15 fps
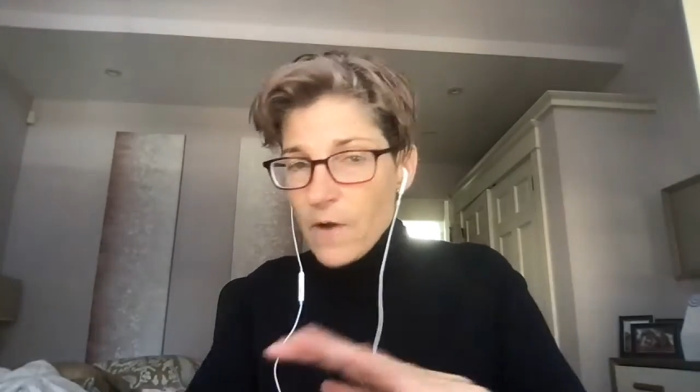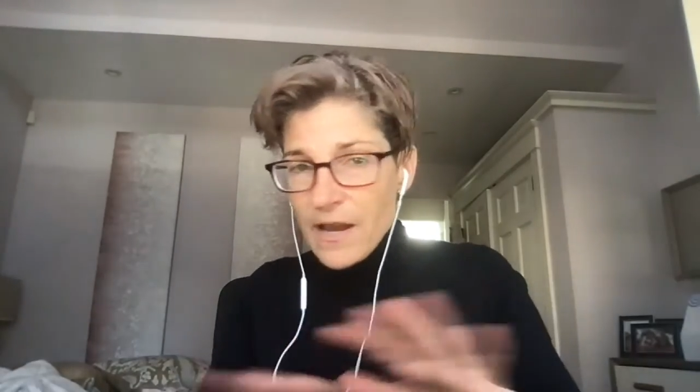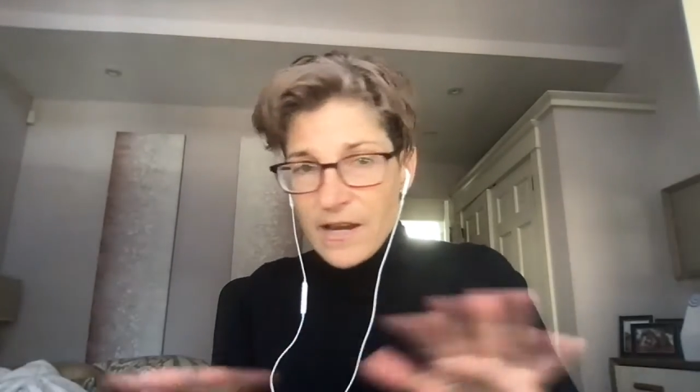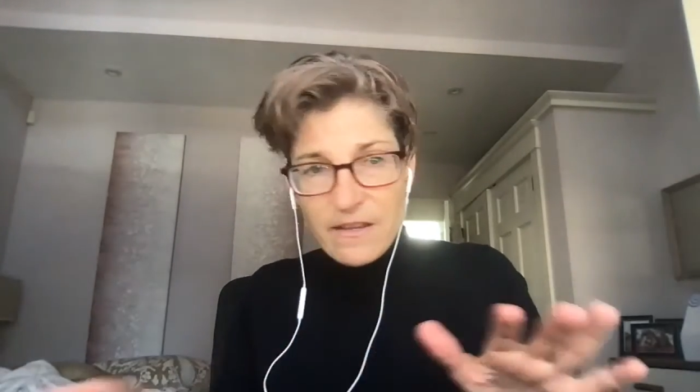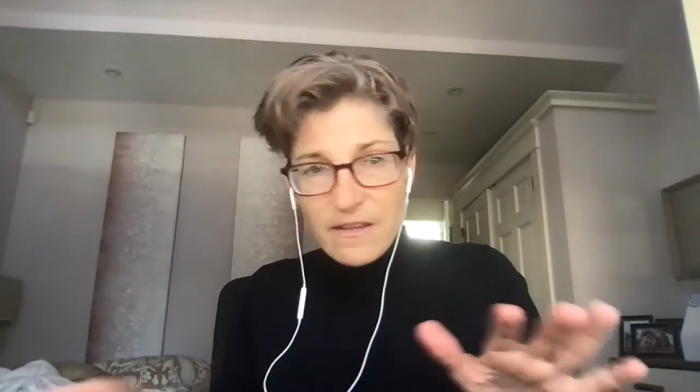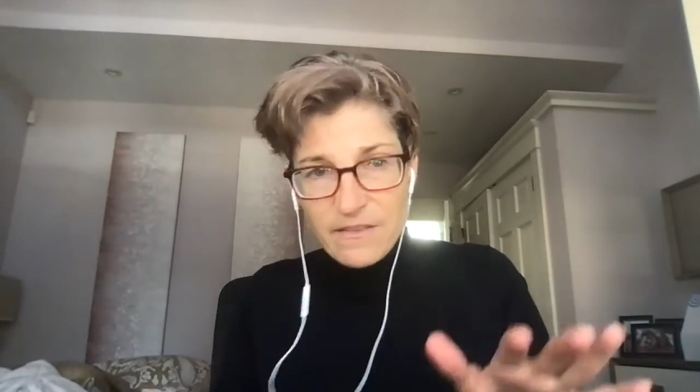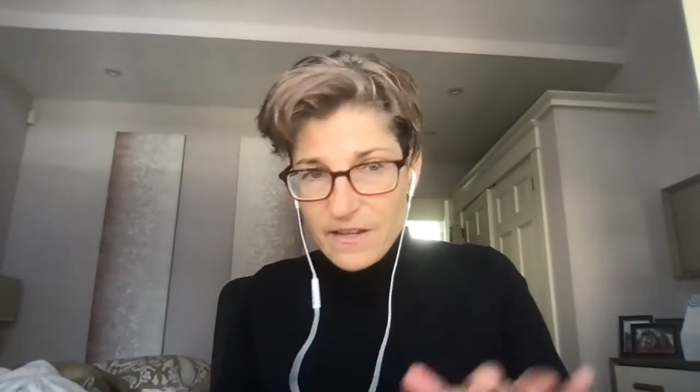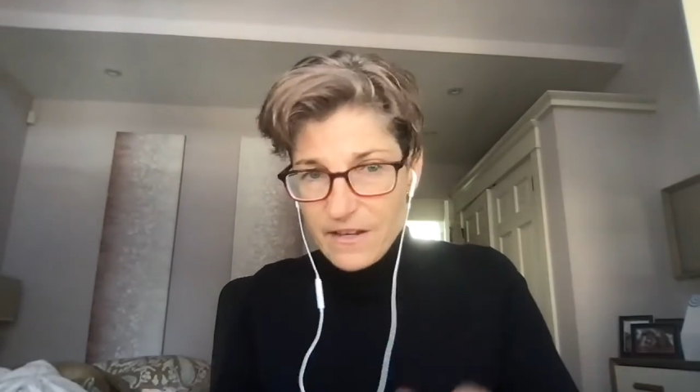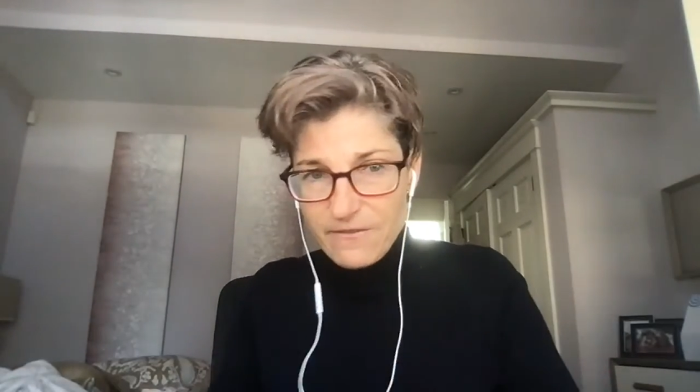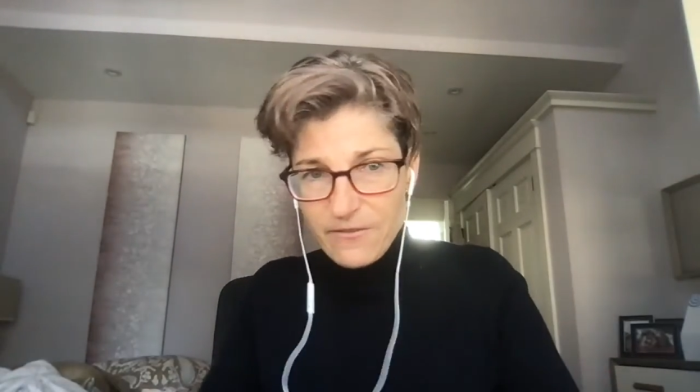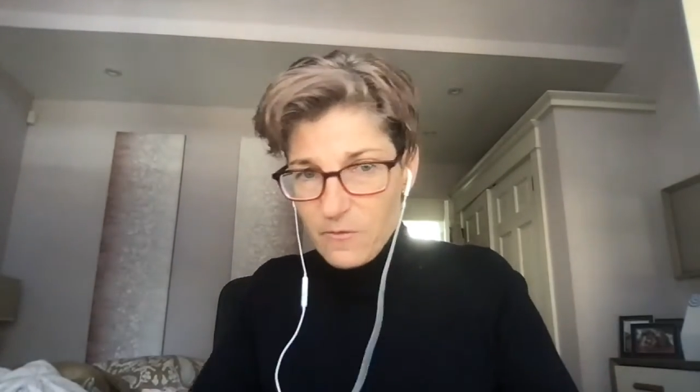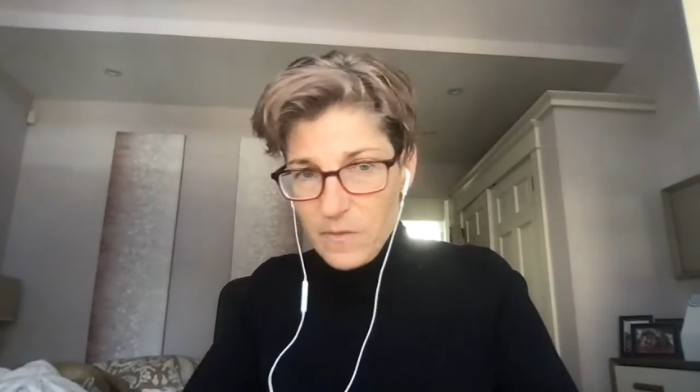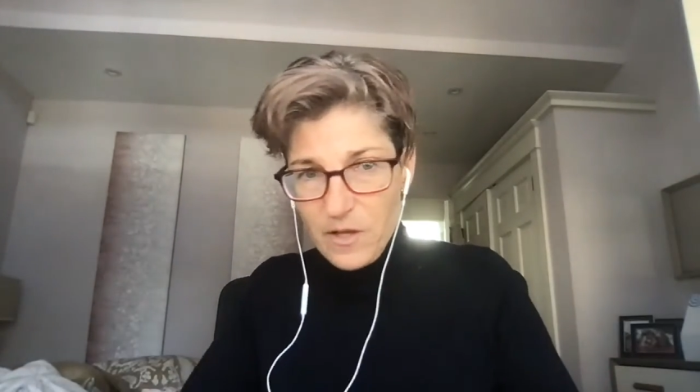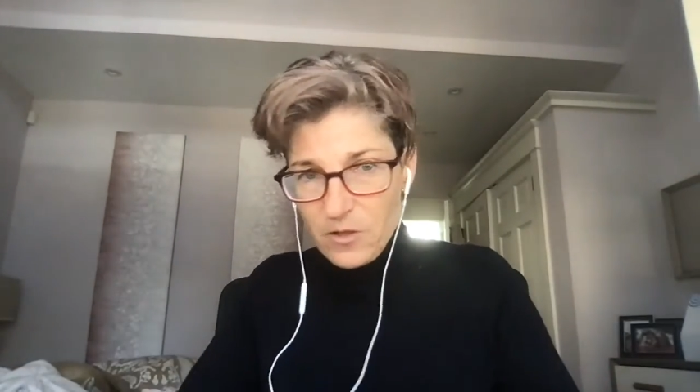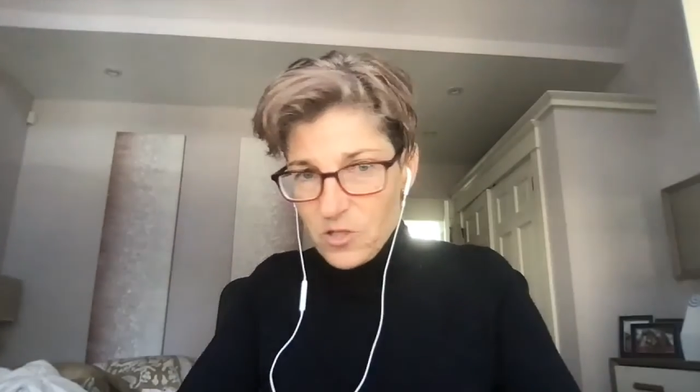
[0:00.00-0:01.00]
anything for
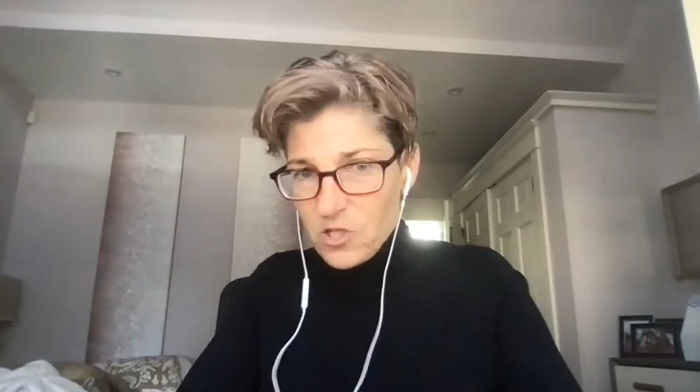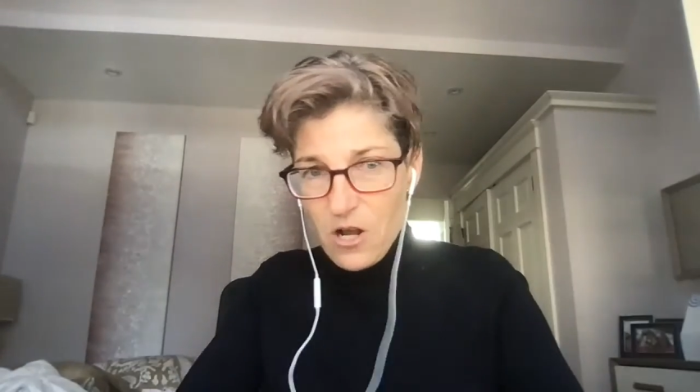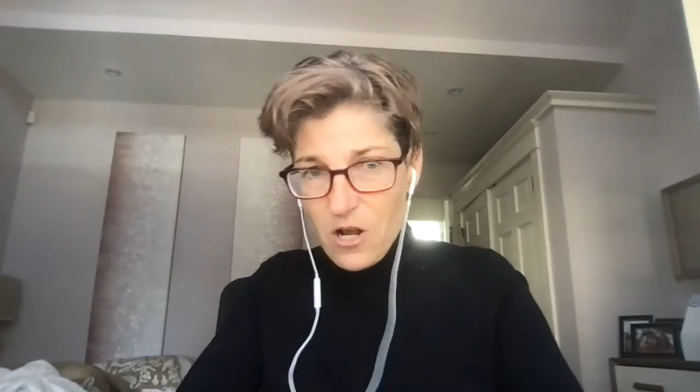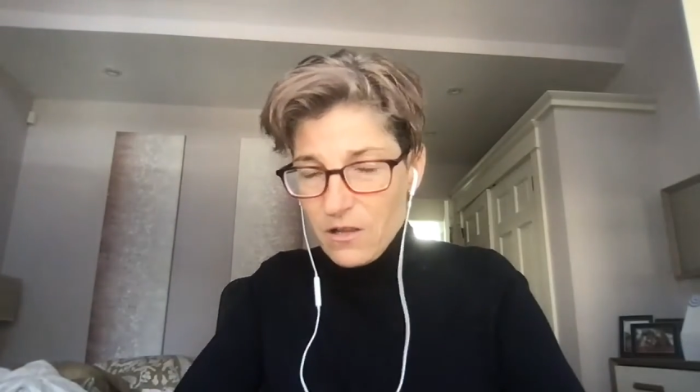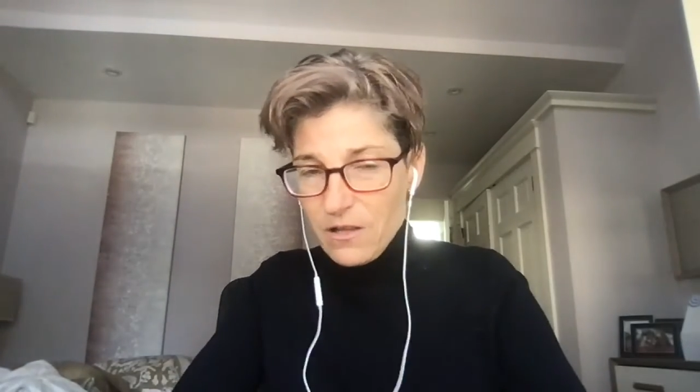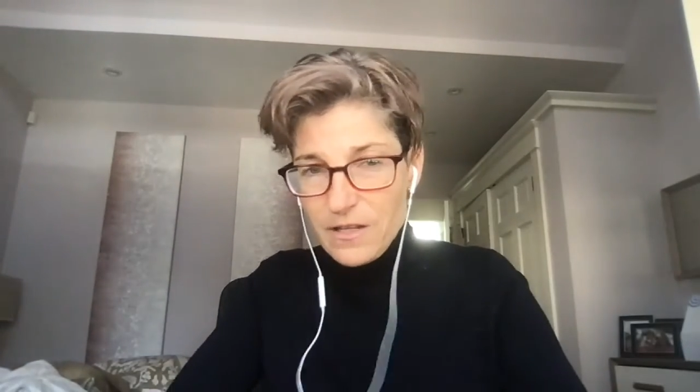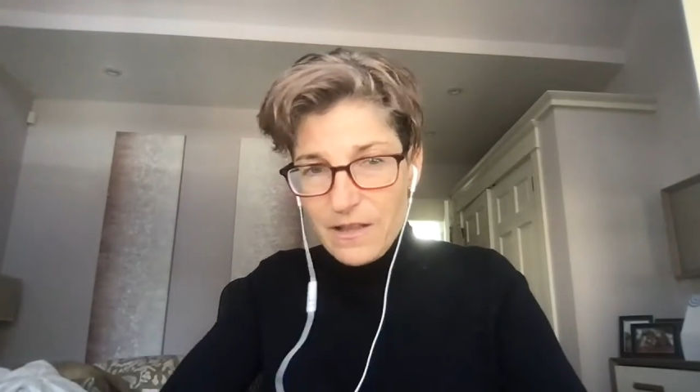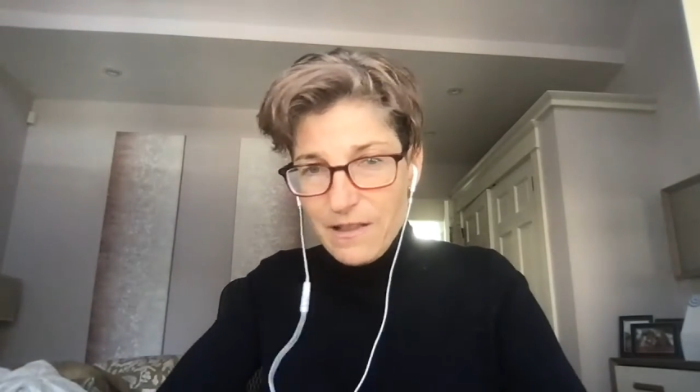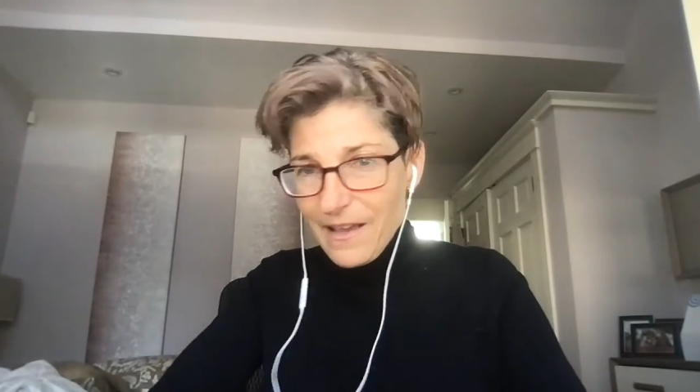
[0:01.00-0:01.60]
milk chocolate.